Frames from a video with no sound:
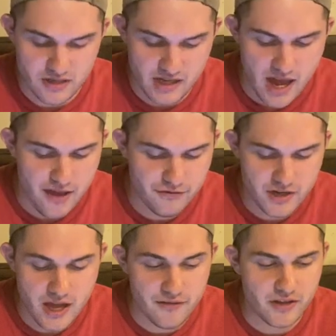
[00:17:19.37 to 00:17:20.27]
Like
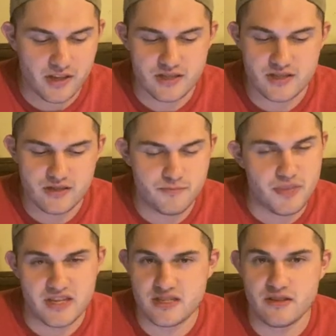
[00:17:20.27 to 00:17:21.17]
everything's
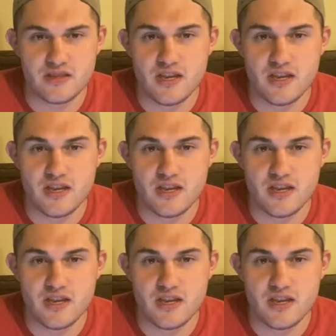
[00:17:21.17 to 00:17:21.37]
basically,